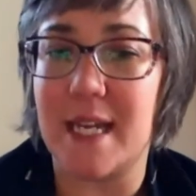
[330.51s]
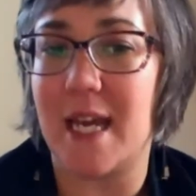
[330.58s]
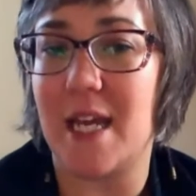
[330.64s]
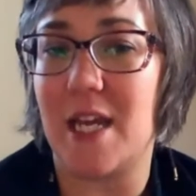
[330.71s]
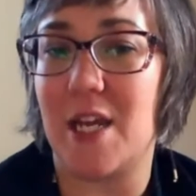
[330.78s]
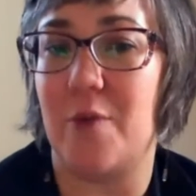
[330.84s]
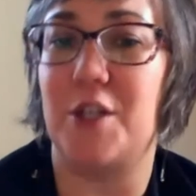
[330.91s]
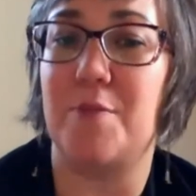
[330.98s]

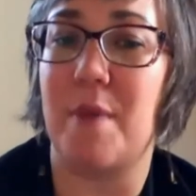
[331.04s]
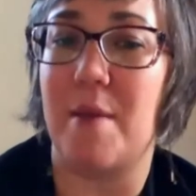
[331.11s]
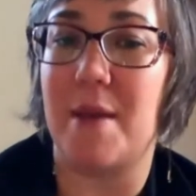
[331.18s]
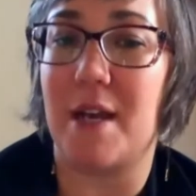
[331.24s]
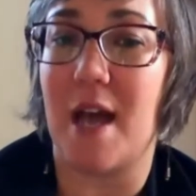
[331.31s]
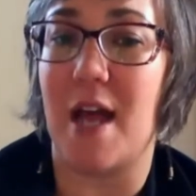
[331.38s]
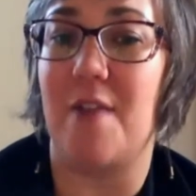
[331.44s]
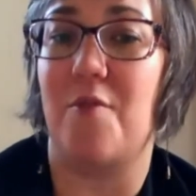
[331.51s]
you know, which
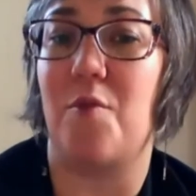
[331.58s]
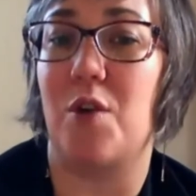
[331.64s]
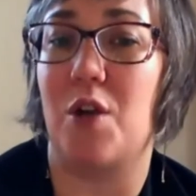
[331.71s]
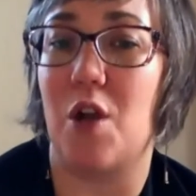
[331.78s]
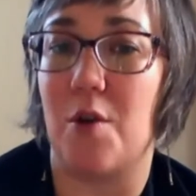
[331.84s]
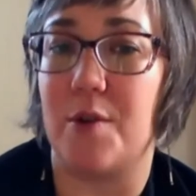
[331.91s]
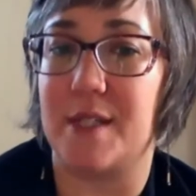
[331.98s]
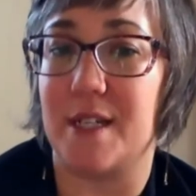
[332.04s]
maybe kind of
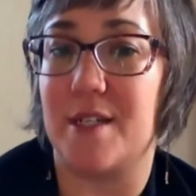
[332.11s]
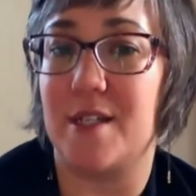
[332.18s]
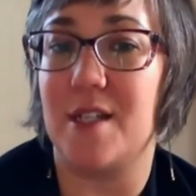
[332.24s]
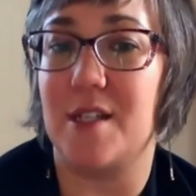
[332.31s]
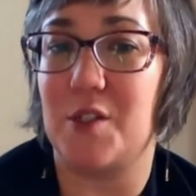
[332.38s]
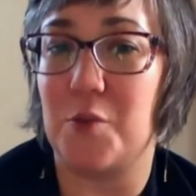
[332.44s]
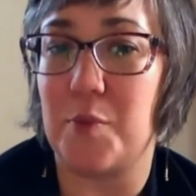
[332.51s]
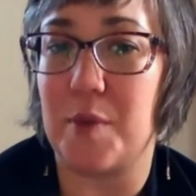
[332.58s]
goes into
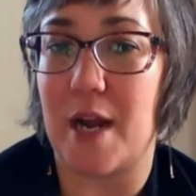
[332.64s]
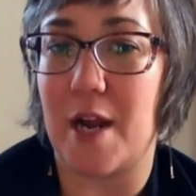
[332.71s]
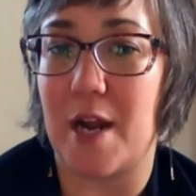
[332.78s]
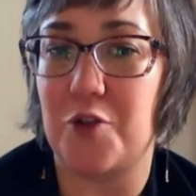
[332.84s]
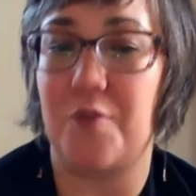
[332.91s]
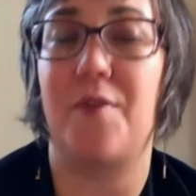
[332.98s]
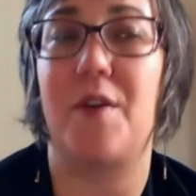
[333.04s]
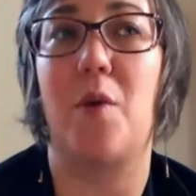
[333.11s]
the
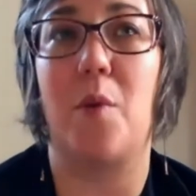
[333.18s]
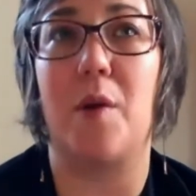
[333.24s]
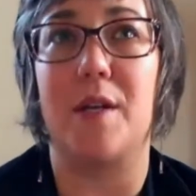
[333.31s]
supernatural feel.